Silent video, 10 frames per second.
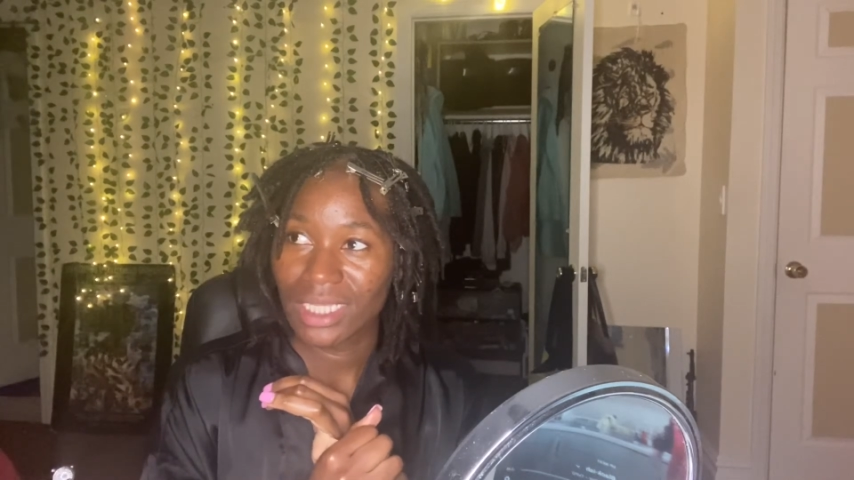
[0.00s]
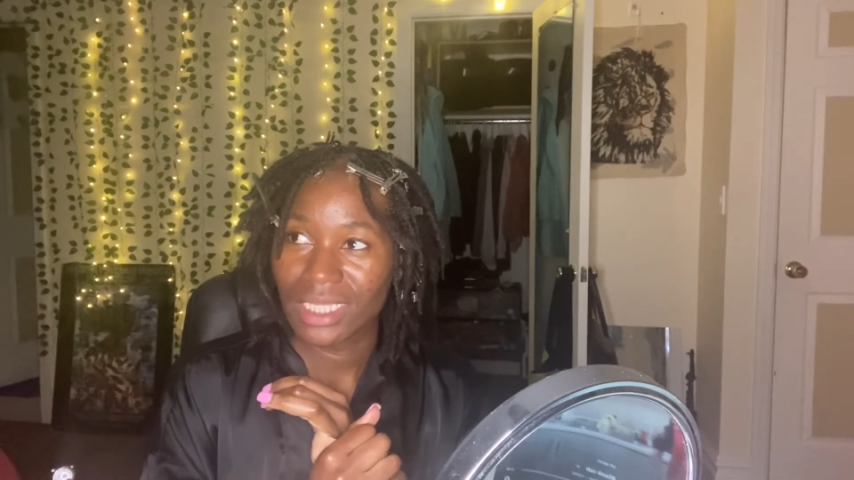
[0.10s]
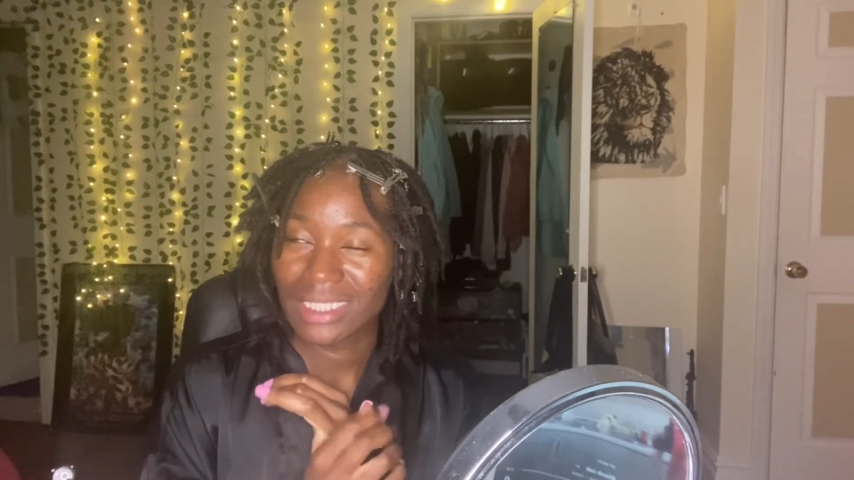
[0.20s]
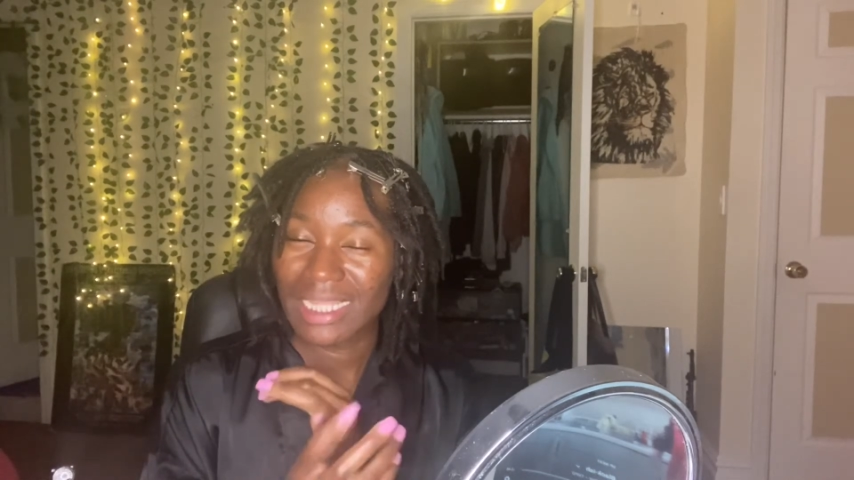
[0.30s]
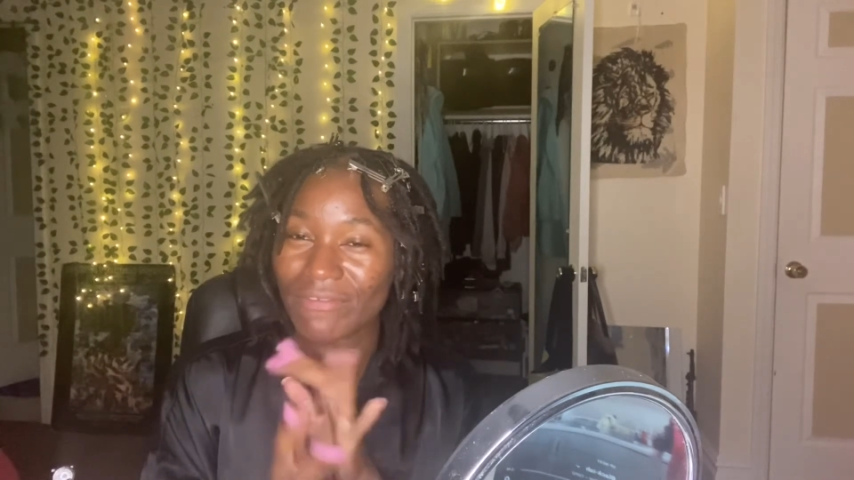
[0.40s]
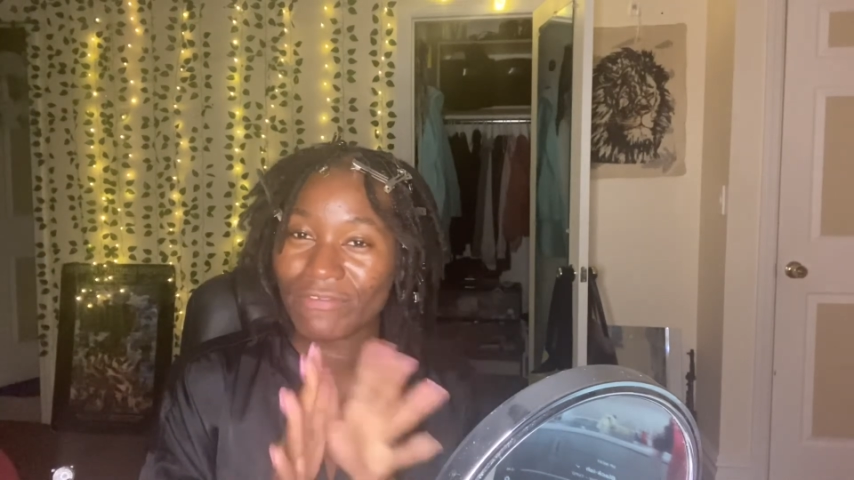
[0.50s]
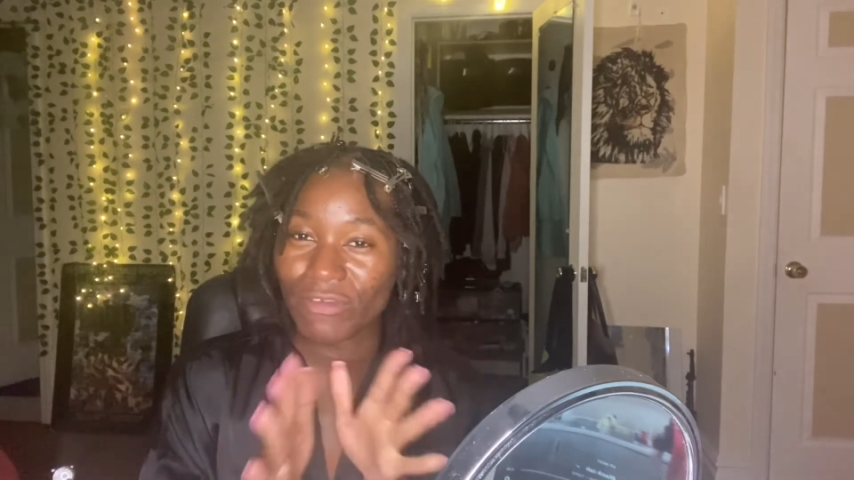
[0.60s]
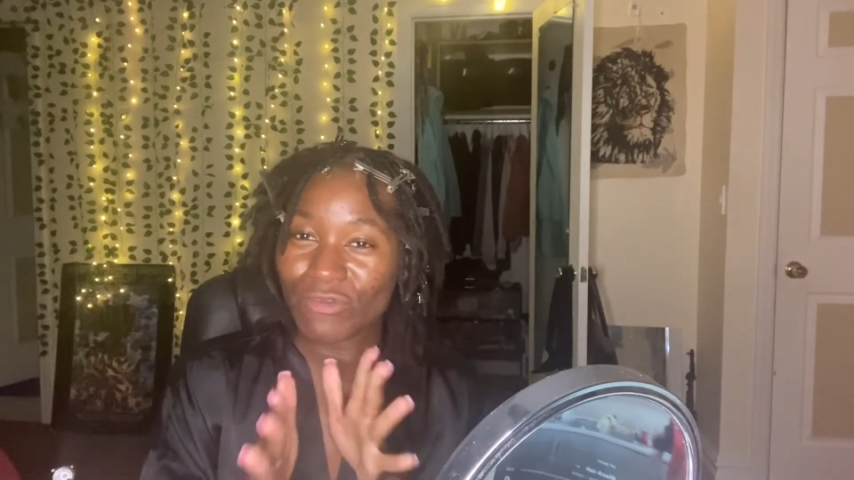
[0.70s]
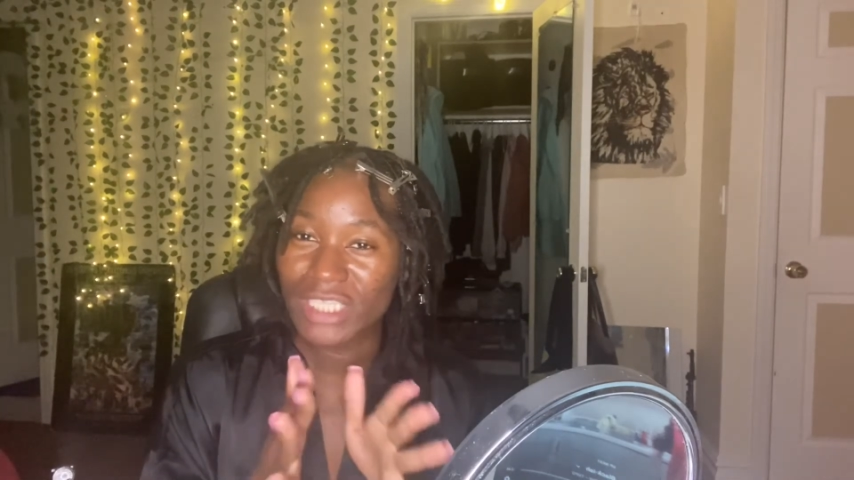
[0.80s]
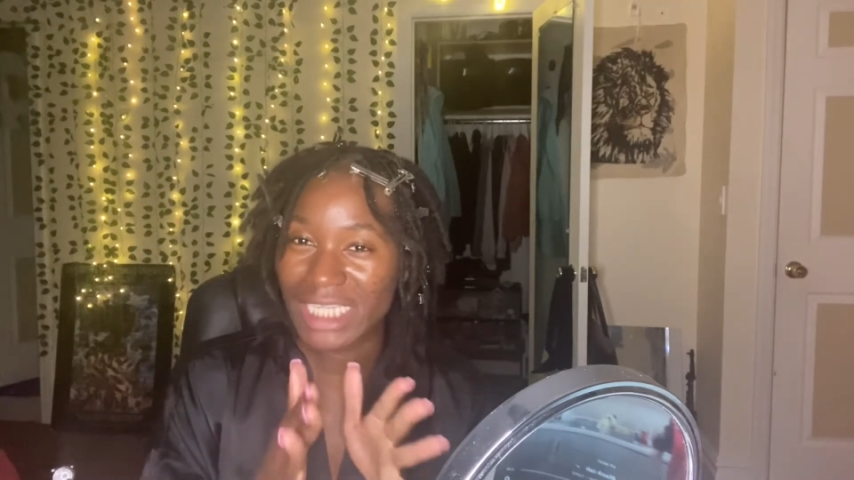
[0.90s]

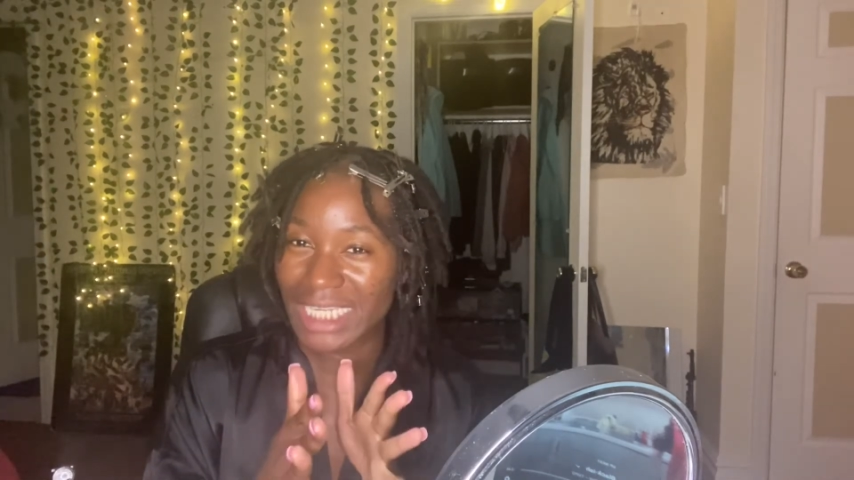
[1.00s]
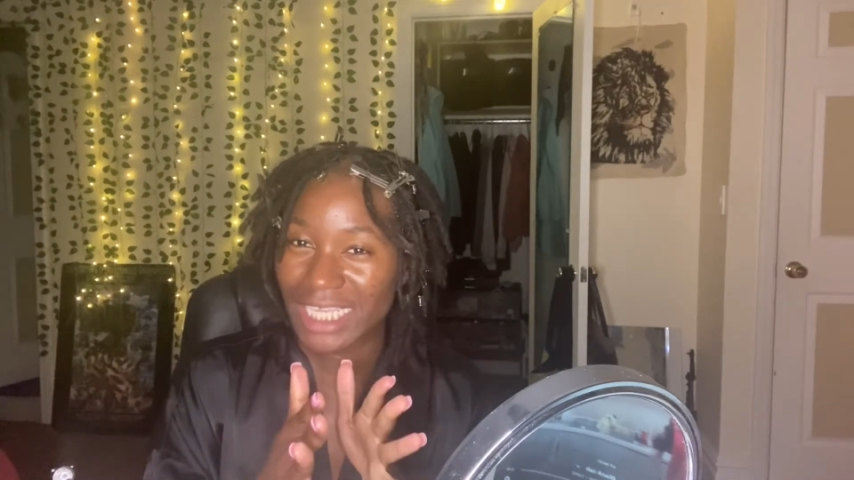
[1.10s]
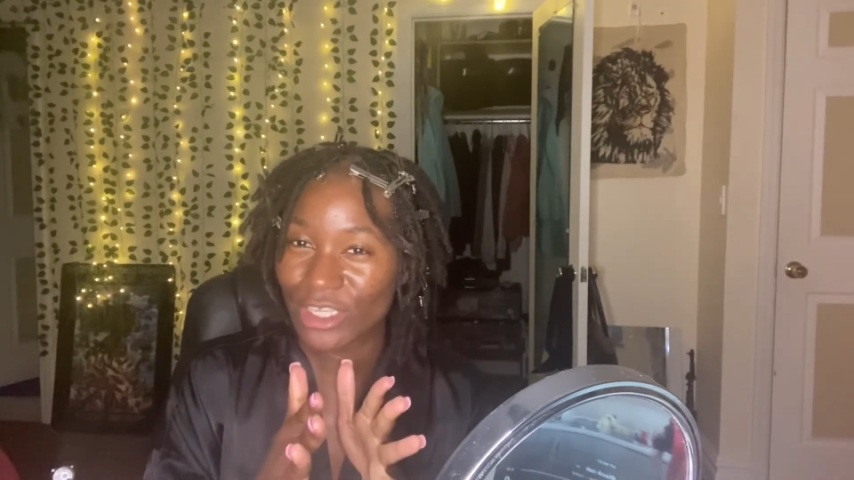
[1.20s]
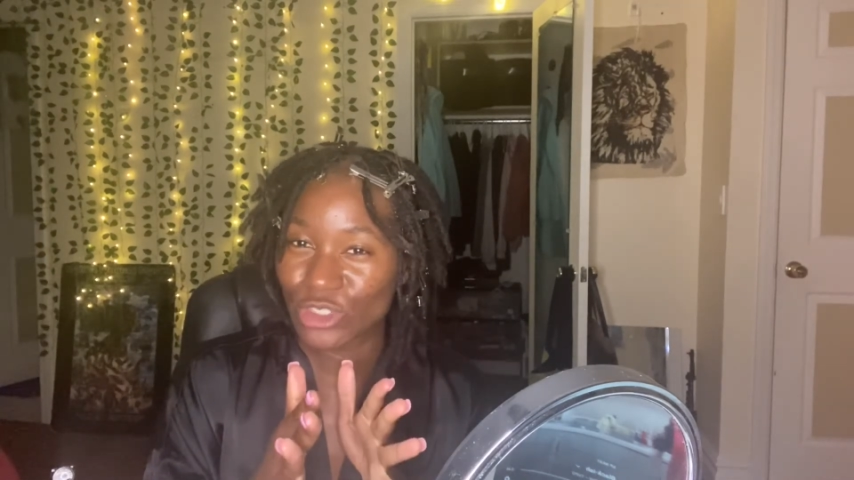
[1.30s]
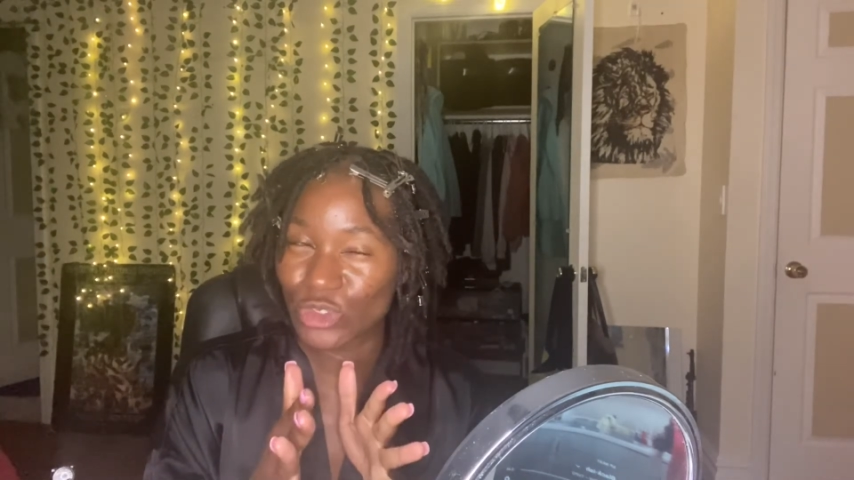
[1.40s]
7:15-ish,